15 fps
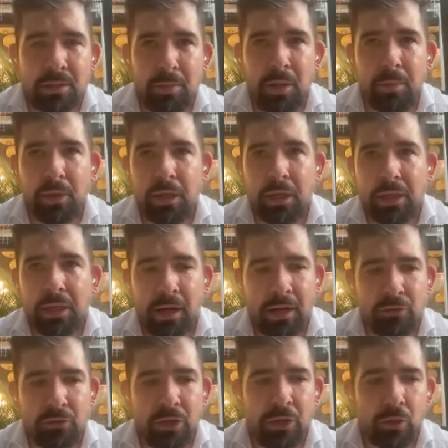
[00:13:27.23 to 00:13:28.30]
people that are
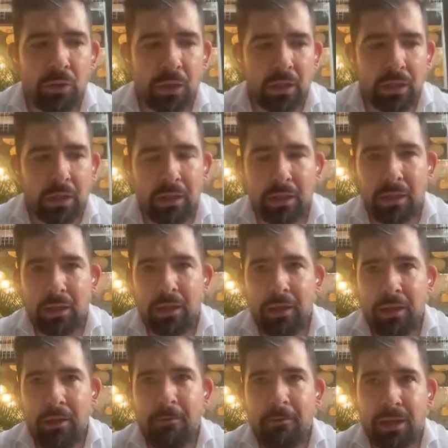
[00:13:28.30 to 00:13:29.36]
actually looking in
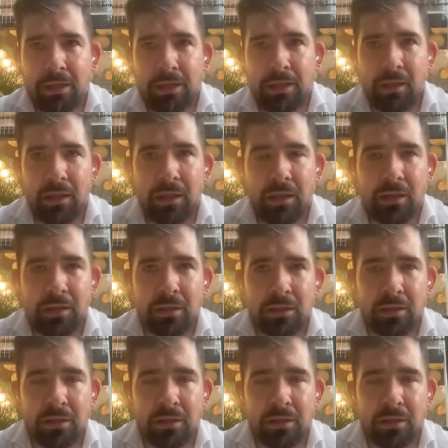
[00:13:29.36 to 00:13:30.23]
investing in